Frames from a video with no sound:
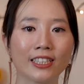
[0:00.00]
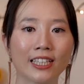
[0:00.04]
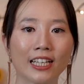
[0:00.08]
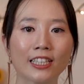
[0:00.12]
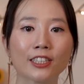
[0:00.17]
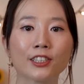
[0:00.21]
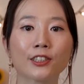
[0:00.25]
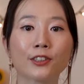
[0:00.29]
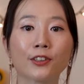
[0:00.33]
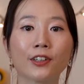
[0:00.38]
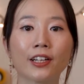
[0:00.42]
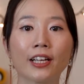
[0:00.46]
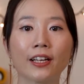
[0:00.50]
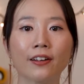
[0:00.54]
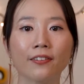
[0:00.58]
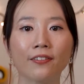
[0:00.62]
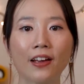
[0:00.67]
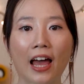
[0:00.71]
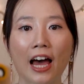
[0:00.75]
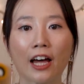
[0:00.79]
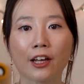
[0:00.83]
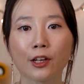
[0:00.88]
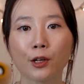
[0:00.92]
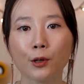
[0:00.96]
sensory
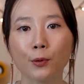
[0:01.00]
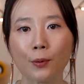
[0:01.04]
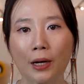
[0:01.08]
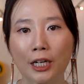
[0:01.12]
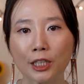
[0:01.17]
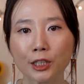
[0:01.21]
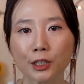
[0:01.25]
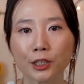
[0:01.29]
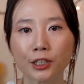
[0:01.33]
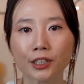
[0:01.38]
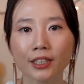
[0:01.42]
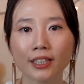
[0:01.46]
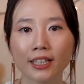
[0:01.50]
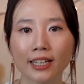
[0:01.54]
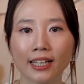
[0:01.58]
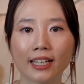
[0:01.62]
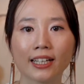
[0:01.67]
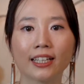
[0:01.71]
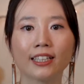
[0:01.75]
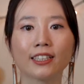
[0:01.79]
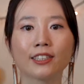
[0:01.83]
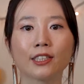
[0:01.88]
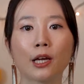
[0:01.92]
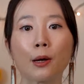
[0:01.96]
evaluation
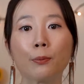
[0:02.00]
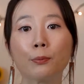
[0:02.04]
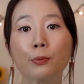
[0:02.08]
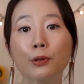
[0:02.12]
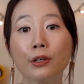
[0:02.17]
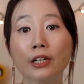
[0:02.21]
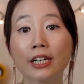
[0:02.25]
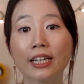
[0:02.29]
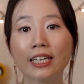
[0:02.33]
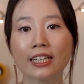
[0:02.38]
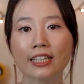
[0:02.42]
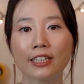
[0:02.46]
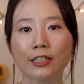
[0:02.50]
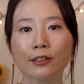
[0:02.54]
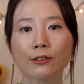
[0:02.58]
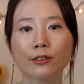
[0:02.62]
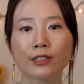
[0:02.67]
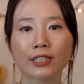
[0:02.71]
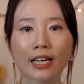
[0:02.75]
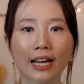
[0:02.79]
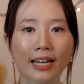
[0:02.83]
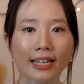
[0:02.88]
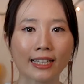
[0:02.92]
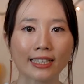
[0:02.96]
is a pretty new
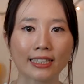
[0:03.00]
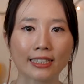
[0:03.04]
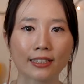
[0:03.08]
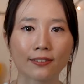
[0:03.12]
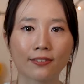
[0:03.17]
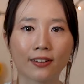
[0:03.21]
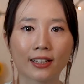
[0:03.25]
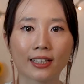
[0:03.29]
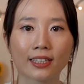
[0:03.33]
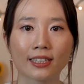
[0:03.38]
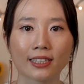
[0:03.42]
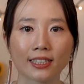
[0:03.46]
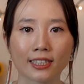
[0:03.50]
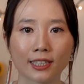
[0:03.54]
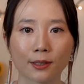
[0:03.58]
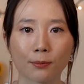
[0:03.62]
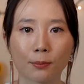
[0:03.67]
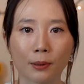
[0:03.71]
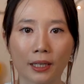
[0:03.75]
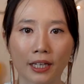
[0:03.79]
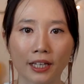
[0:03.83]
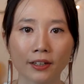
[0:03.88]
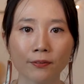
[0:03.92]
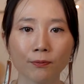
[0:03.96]
scientific
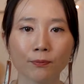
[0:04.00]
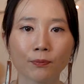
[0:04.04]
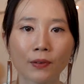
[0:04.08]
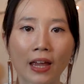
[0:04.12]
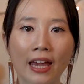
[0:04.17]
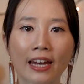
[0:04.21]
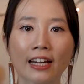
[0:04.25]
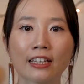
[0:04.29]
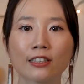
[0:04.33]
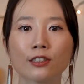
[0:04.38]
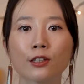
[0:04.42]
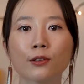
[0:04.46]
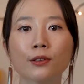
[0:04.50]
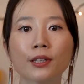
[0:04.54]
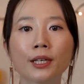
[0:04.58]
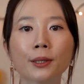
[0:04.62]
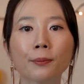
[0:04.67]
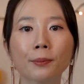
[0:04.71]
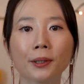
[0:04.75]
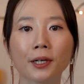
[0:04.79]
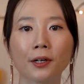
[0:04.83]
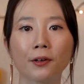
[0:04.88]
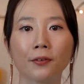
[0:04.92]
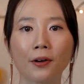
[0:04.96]
discipline, and it's
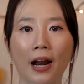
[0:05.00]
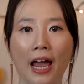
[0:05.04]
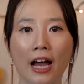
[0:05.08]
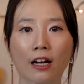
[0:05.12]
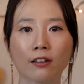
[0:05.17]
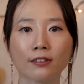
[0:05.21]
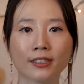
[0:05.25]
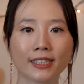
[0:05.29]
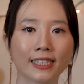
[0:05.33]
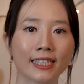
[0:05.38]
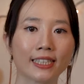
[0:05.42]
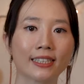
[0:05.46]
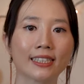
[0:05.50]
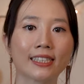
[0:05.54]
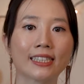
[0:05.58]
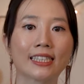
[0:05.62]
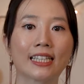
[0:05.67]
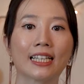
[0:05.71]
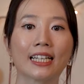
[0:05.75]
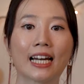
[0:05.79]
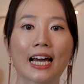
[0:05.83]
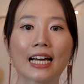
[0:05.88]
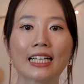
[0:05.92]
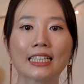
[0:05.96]
only been around since
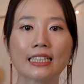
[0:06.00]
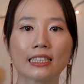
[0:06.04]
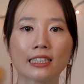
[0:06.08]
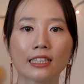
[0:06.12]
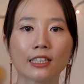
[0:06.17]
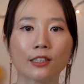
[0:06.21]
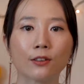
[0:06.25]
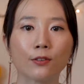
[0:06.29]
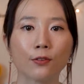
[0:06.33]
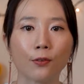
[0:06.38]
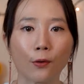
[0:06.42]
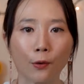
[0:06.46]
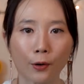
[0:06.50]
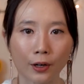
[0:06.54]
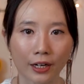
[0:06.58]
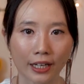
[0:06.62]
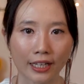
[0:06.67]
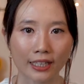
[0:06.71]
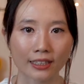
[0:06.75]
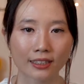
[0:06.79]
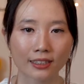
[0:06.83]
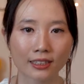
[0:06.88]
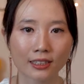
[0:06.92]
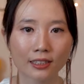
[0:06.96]
the
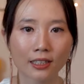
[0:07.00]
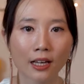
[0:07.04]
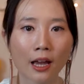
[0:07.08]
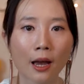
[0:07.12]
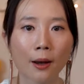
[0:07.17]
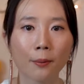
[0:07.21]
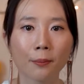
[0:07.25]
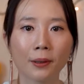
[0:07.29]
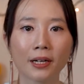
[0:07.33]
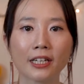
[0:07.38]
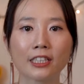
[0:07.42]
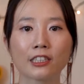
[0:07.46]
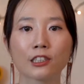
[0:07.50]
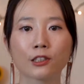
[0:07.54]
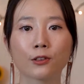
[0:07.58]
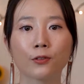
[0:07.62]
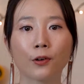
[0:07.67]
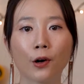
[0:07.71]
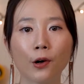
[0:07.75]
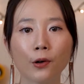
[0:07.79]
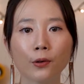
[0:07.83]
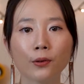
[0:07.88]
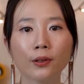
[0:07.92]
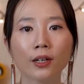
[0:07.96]
1940s. But it's
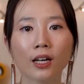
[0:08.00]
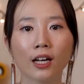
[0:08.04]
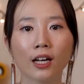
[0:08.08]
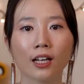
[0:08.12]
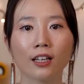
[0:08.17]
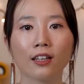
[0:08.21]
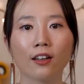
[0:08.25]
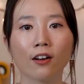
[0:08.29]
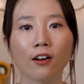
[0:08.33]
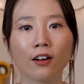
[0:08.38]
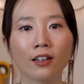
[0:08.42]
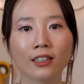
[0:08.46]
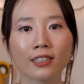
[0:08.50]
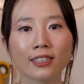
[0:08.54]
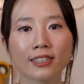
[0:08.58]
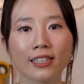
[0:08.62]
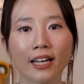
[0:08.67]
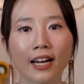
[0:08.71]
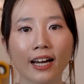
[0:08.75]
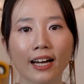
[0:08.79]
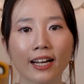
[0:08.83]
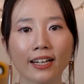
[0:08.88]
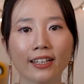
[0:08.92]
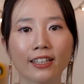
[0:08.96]
grown
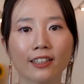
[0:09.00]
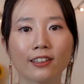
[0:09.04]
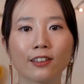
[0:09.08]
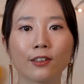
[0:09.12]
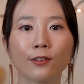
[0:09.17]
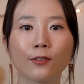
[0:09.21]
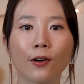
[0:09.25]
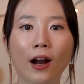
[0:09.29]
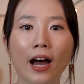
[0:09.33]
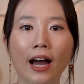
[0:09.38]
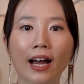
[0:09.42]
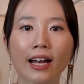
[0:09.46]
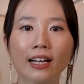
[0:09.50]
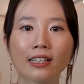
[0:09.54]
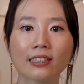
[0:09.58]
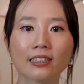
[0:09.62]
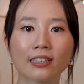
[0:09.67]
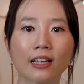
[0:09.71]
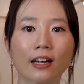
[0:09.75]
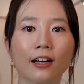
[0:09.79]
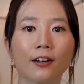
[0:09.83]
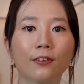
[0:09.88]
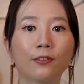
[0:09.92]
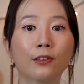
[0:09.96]
alongside the rise
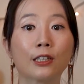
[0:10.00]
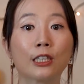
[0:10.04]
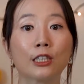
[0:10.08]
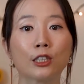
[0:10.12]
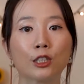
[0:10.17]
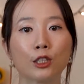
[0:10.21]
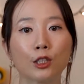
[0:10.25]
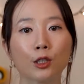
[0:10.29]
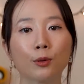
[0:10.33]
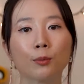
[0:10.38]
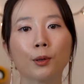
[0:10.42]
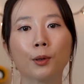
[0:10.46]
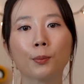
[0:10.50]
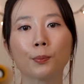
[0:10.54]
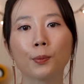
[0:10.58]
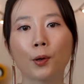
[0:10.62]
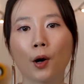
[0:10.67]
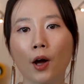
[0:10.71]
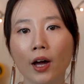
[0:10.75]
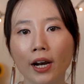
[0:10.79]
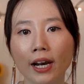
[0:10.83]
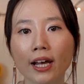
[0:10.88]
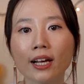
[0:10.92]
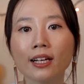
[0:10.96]
of consumer
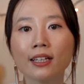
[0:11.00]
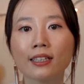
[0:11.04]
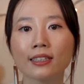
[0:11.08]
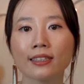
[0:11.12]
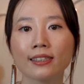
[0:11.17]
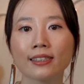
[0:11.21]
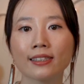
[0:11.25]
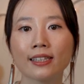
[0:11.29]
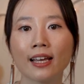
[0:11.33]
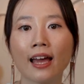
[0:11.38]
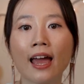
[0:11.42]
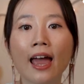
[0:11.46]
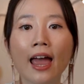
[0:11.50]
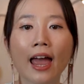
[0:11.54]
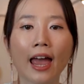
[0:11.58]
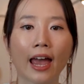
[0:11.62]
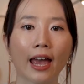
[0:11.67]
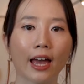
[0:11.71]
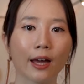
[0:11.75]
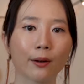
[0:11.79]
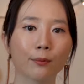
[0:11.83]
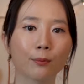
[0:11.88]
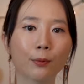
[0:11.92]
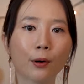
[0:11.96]
products
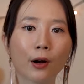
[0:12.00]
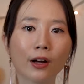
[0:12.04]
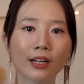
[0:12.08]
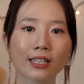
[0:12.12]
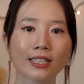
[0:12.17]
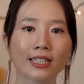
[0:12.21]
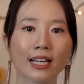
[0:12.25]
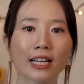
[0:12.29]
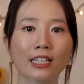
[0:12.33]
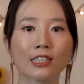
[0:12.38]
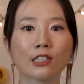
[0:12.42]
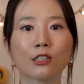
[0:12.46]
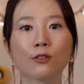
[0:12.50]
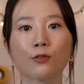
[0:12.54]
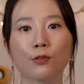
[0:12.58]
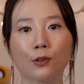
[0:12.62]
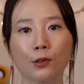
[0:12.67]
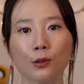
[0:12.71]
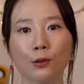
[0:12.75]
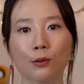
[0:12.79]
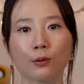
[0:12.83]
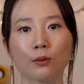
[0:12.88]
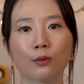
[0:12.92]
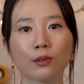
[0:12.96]
and processed
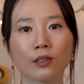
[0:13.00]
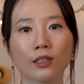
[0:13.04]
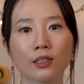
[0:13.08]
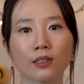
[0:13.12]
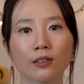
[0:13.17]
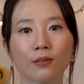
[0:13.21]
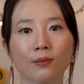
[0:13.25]
foods.